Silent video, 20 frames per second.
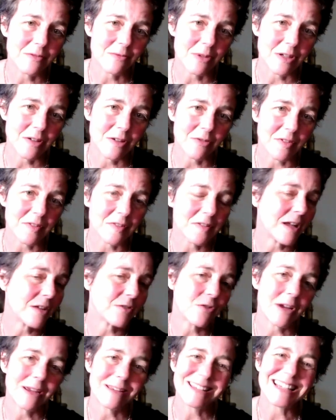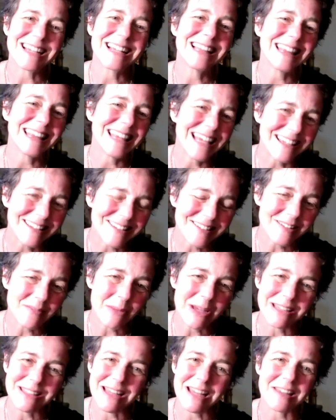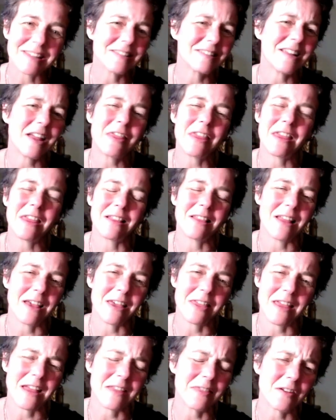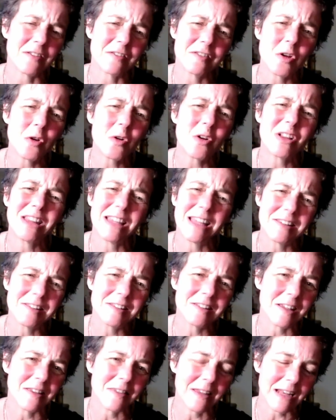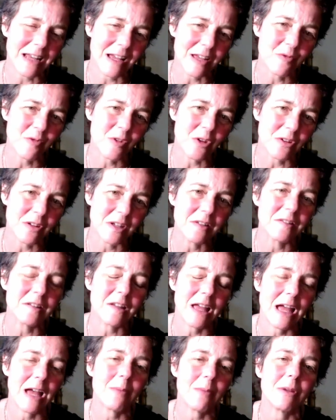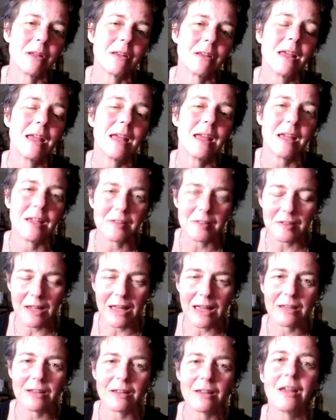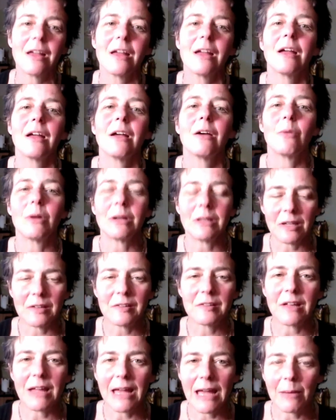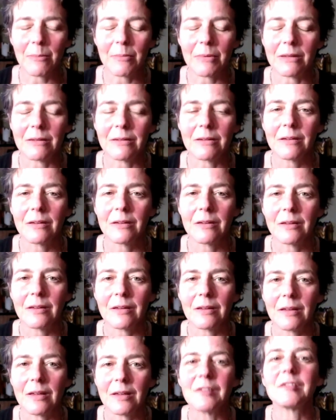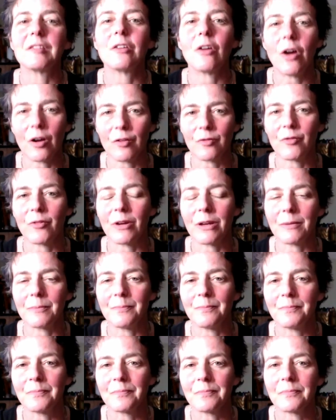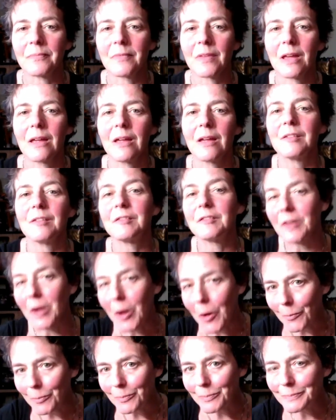rituals, not trying to cleanse my decks, nothing like that. There's no cleansing that I feel needs to happen. Instead, what needs to happen is an offering. So